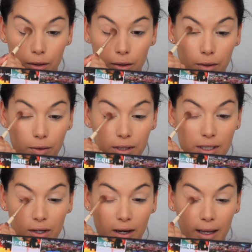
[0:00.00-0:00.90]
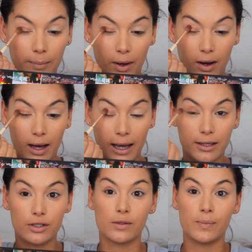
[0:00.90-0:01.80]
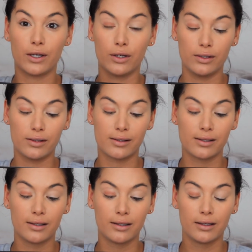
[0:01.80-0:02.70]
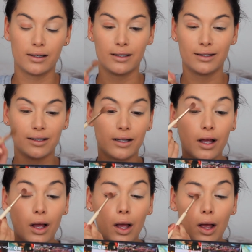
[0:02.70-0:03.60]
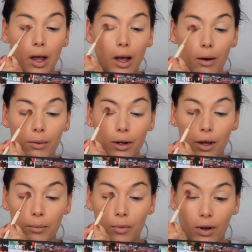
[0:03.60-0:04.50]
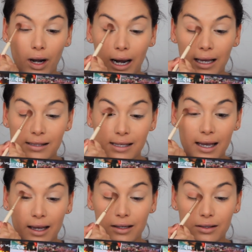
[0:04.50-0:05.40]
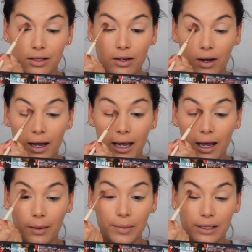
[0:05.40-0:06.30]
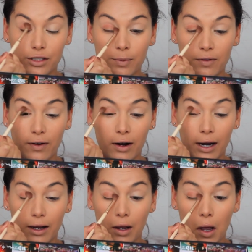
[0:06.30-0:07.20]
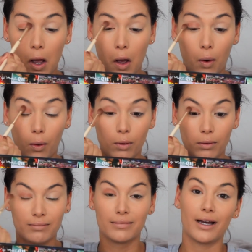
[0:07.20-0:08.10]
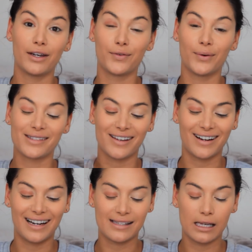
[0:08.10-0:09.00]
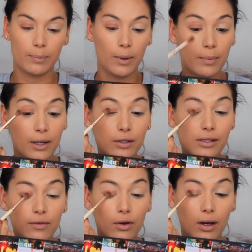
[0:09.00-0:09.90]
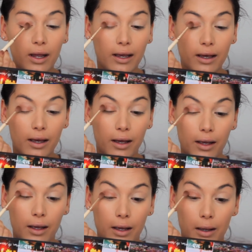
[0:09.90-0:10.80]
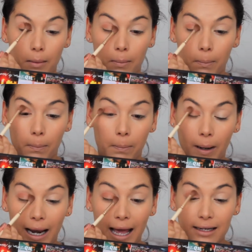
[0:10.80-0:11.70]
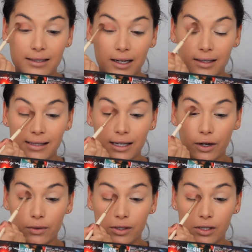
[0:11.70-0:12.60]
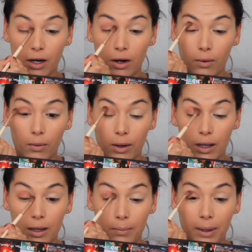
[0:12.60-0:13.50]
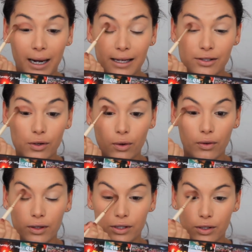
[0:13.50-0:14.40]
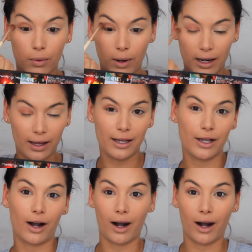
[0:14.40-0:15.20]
nudie type eye just because I wanna go more classic tonight. I mean, to be fair, kind of always go classic, but because I've got like a black tuxedo style play suit on that's quite like